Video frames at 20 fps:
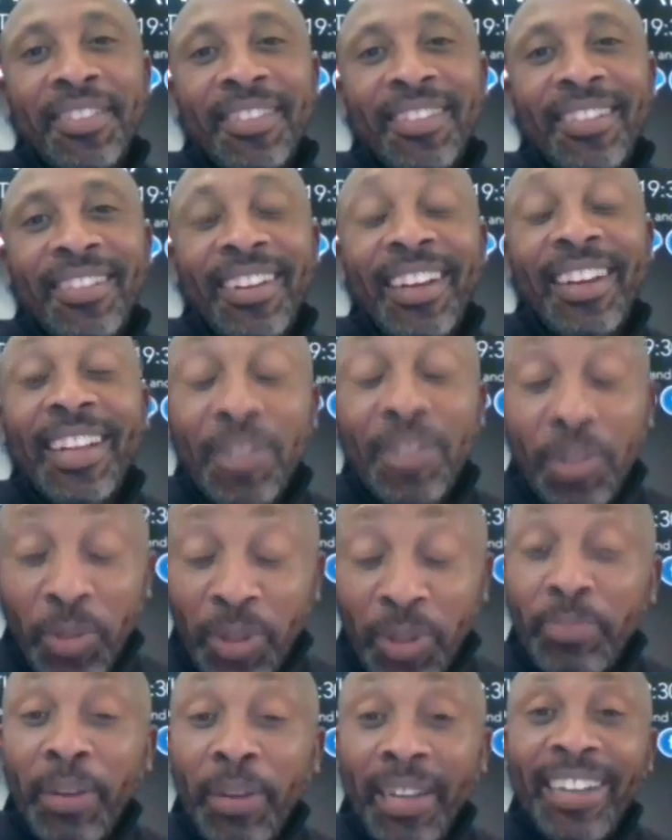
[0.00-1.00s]
Let's do
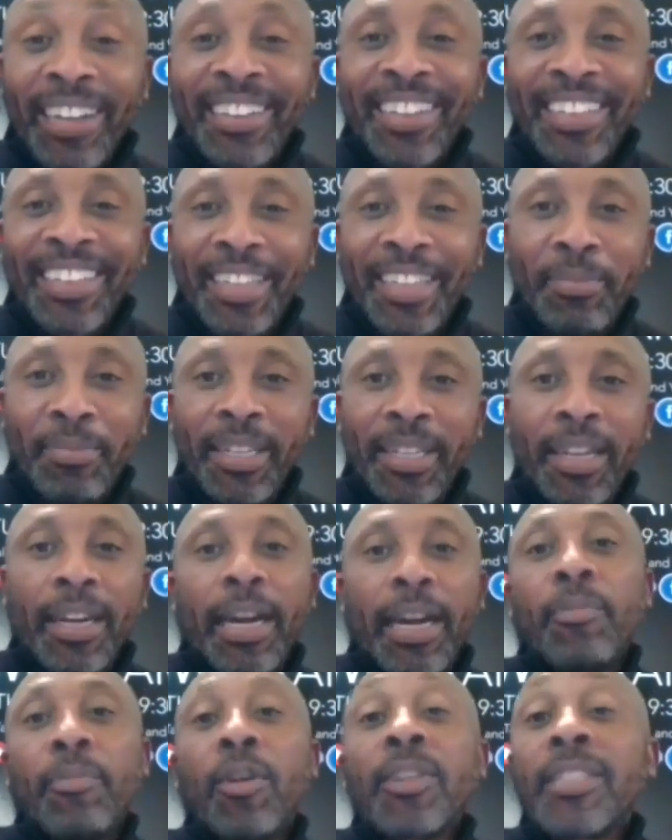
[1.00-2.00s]
it better in a seminar.
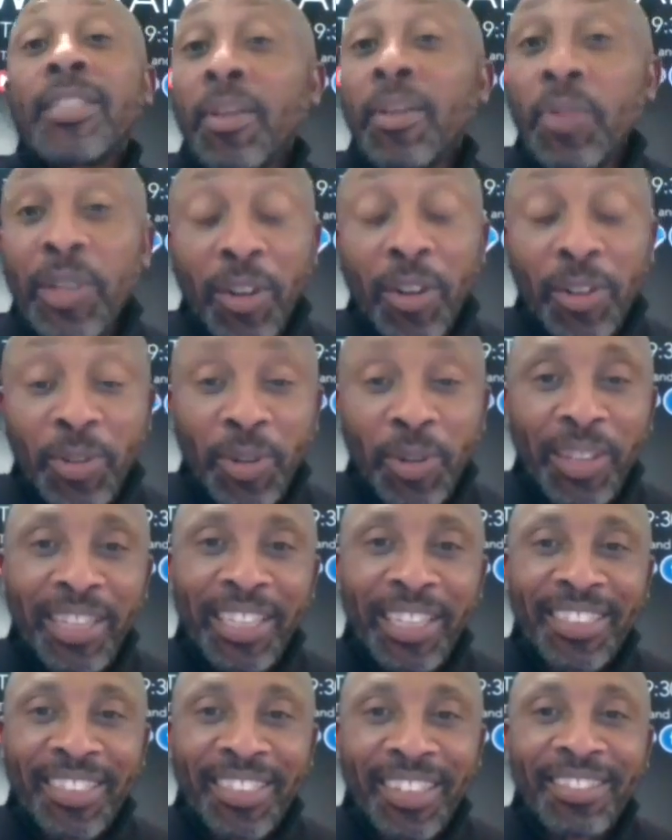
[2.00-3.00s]
I'm not saying we're not doing
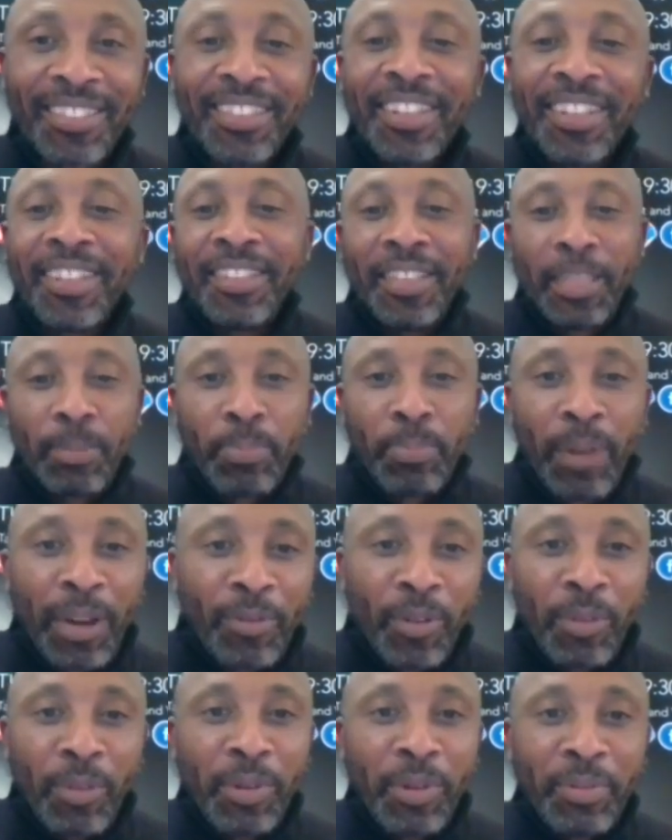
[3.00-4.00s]
this thing. This
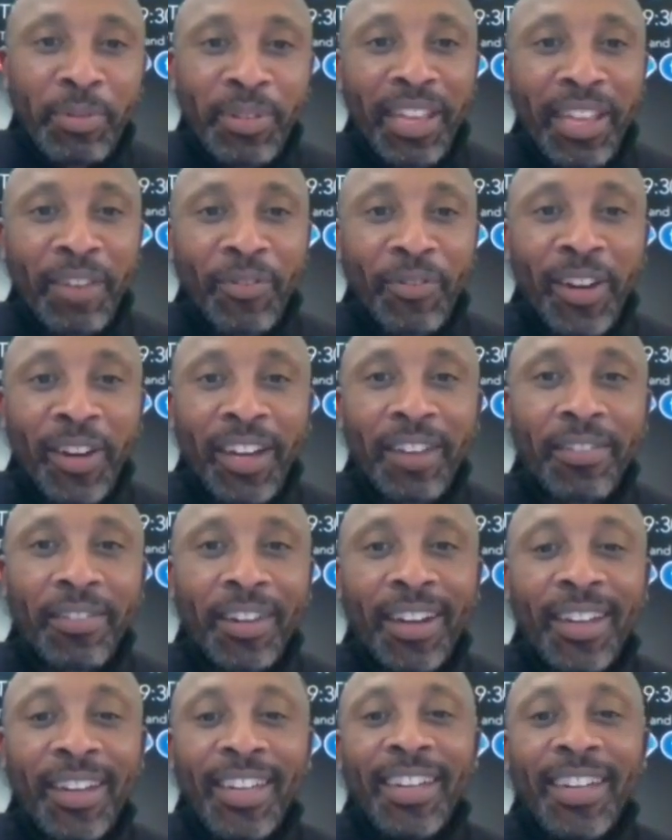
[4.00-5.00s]
platform will be there
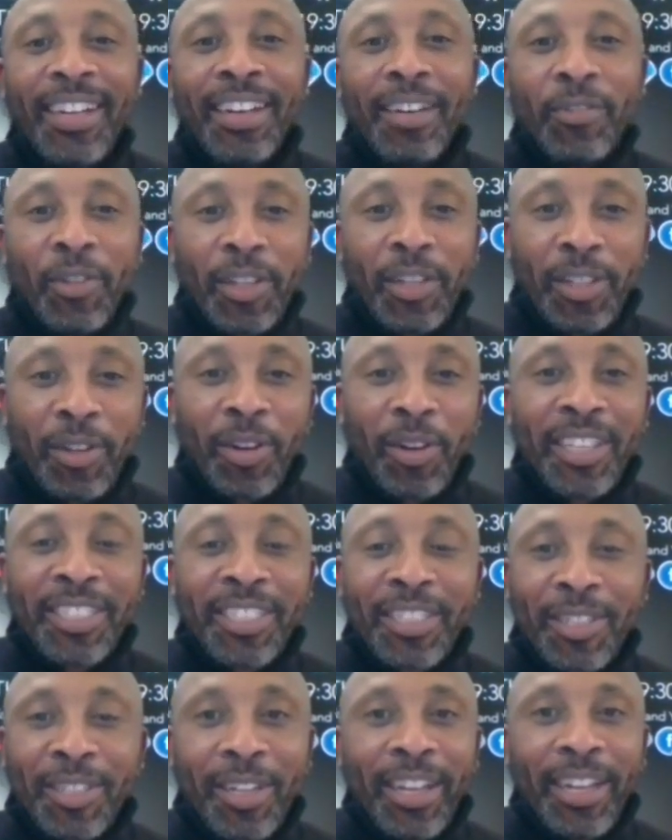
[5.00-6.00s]
forever. For as long as
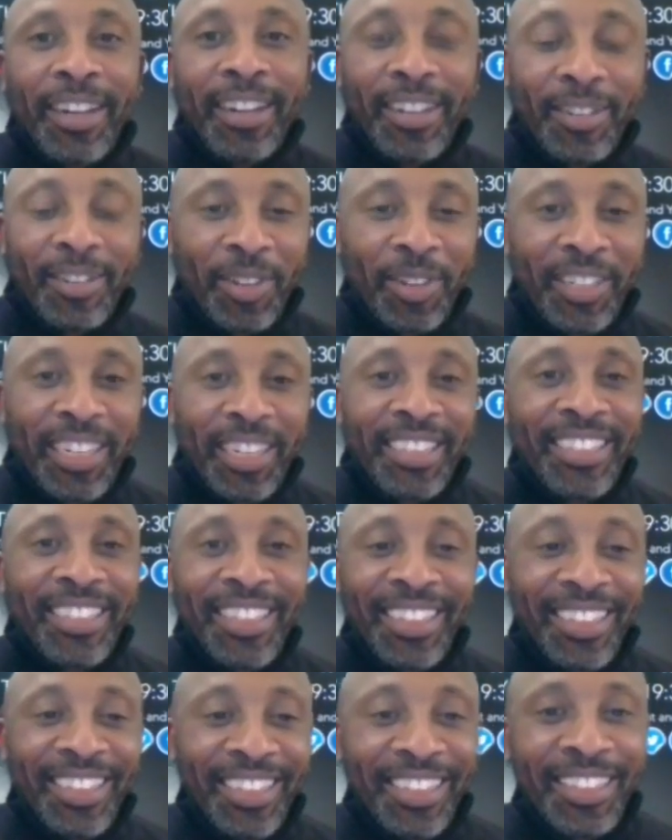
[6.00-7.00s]
Dr. T
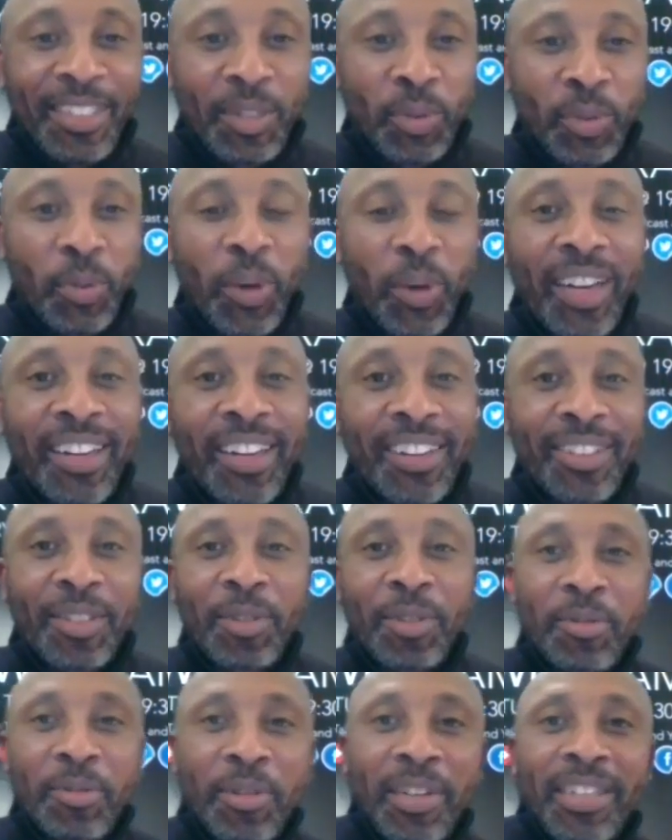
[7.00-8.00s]
is willing
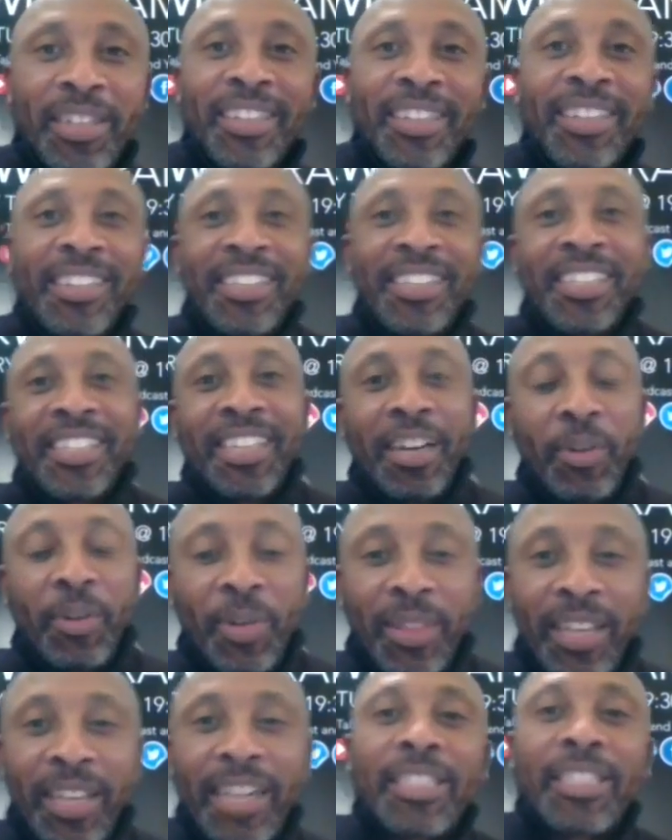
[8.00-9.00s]
to share
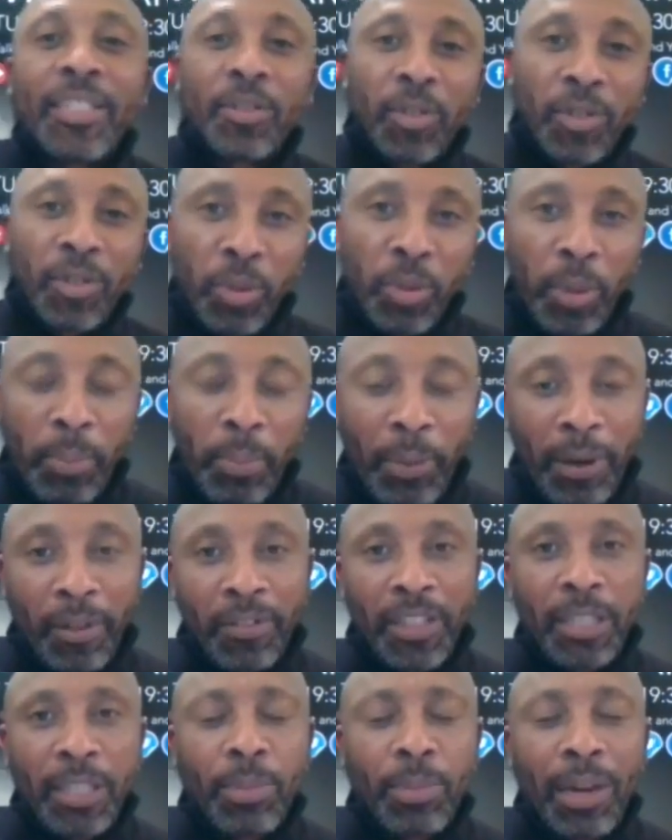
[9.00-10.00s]
with us, he's going to be part
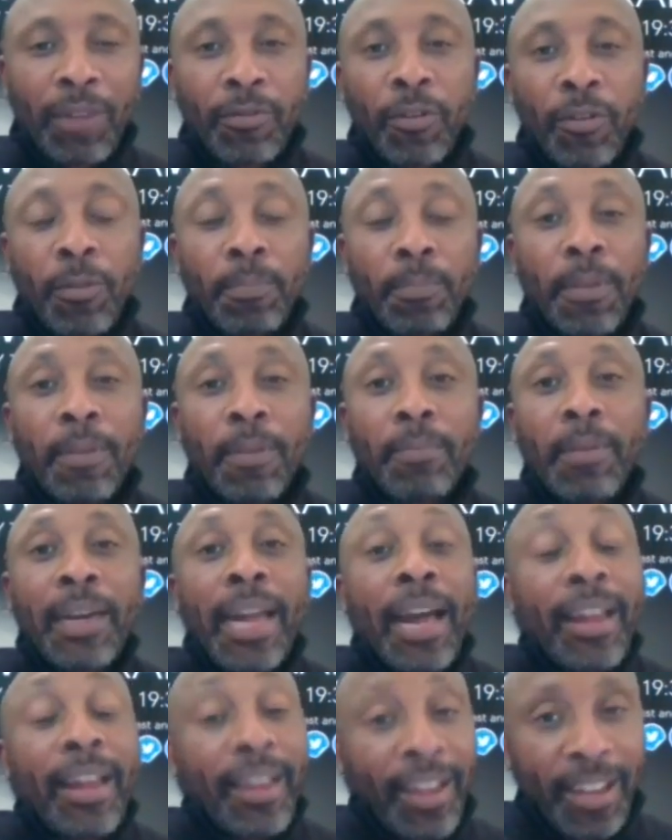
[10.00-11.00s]
of this platform. But
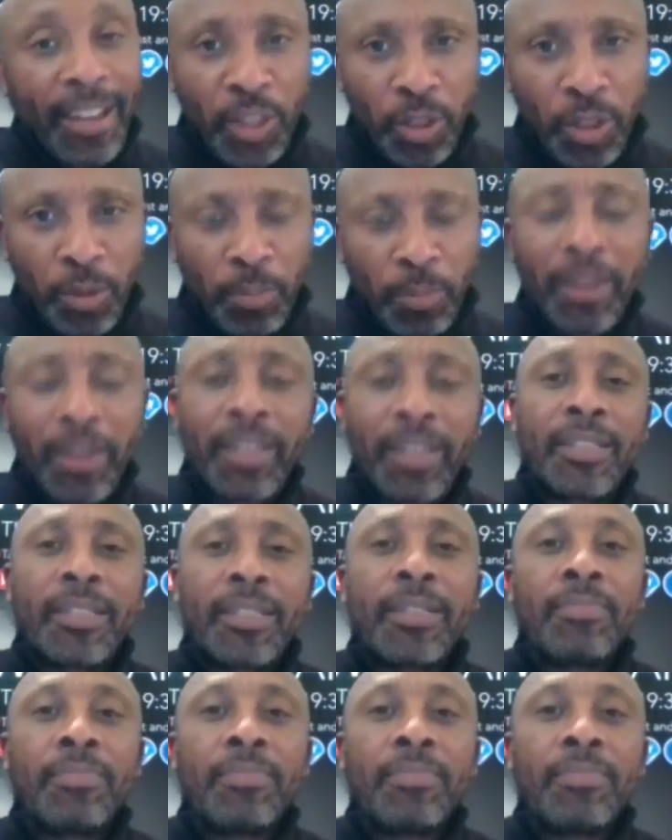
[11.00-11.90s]
I urge you, please,